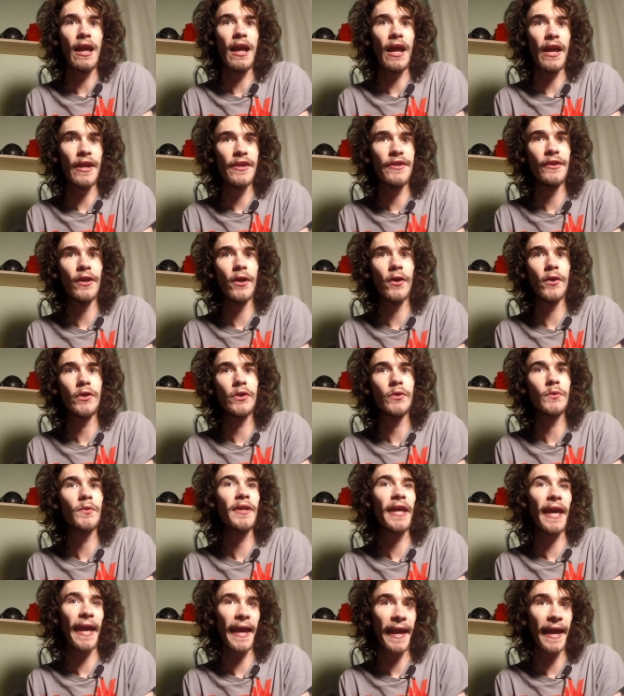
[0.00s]
And no, you
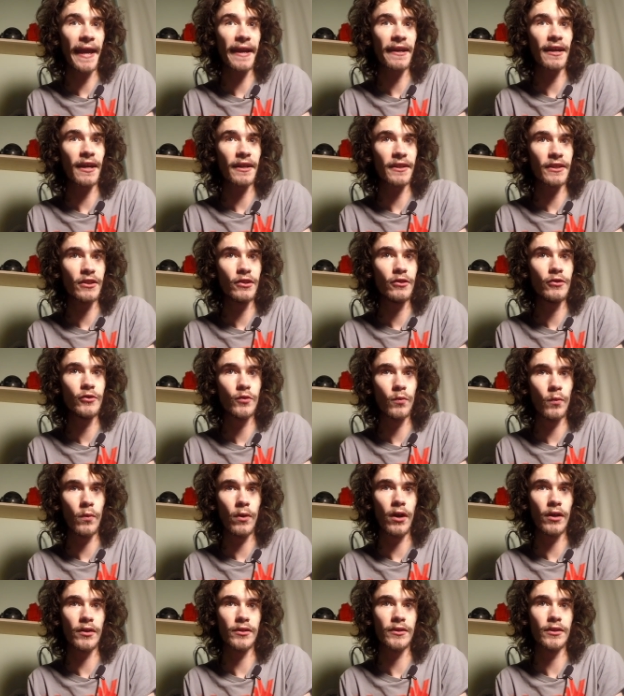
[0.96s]
cannot use
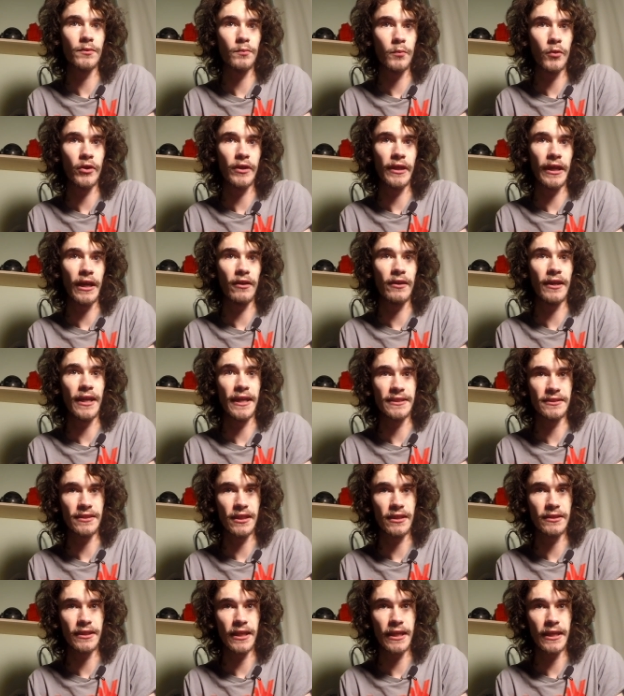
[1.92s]
water to put out a
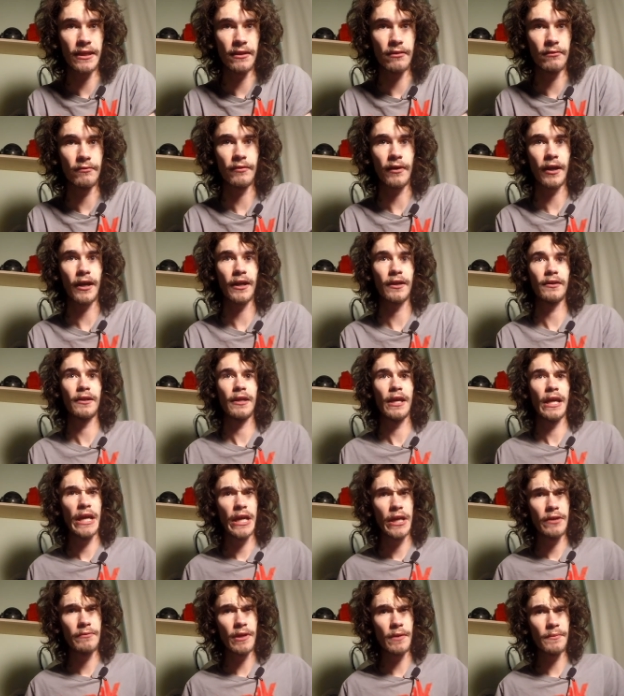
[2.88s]
titanium fire.
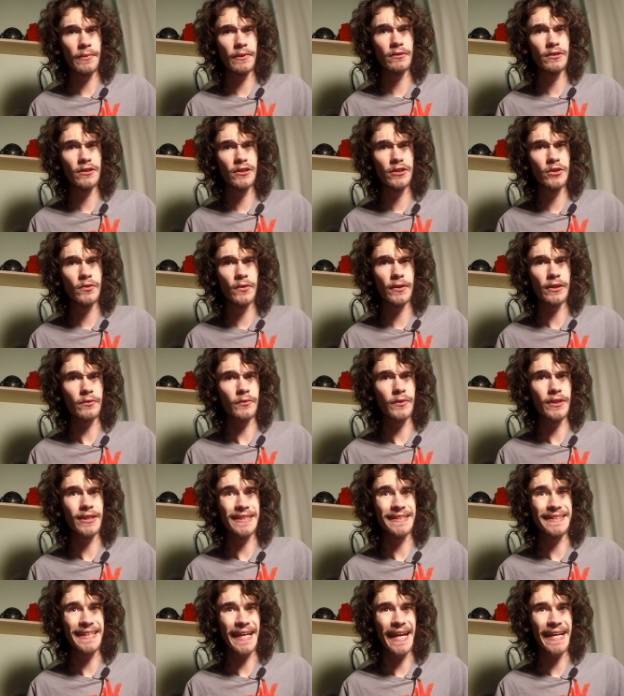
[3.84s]
You'd be able to do it with a
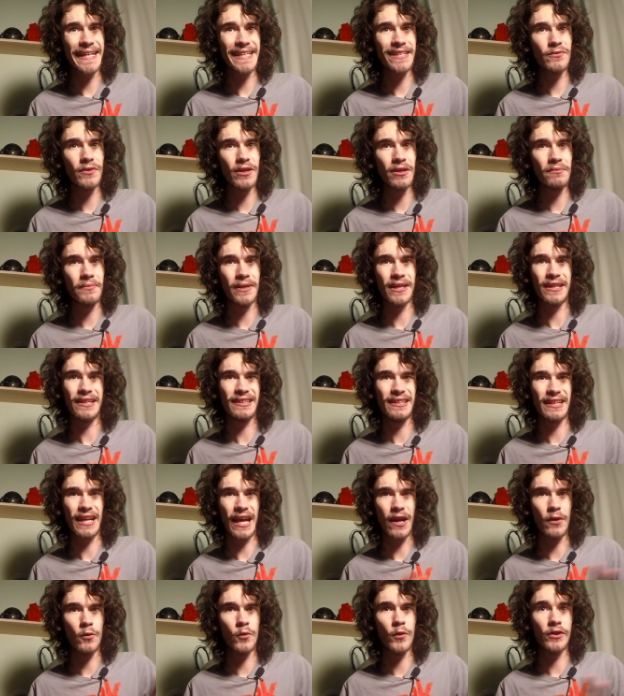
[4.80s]
really tiny one, but
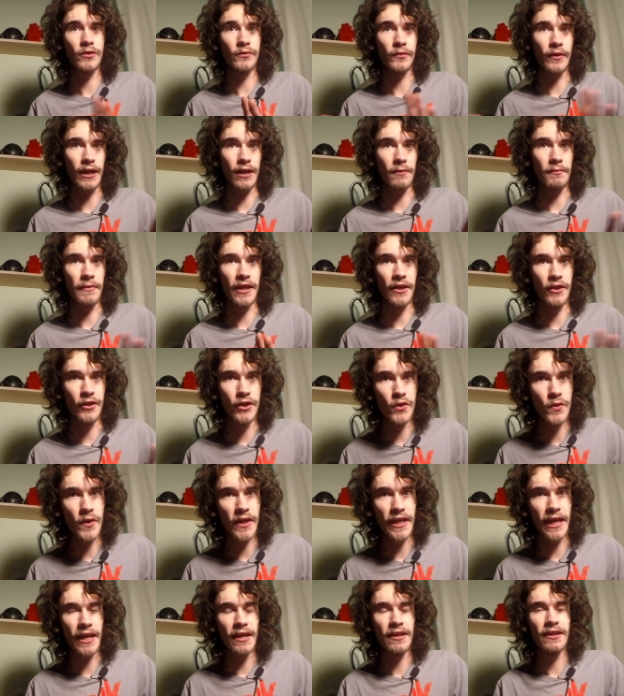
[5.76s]
I wouldn't recommend
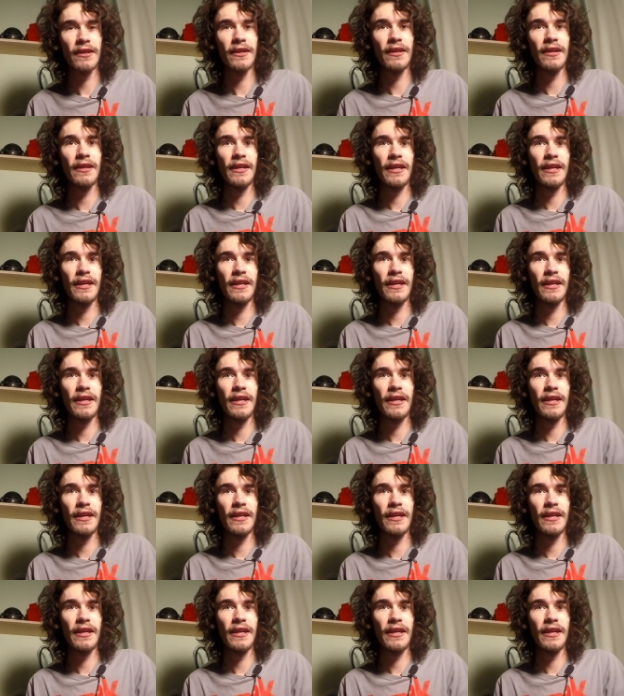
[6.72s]
doing it.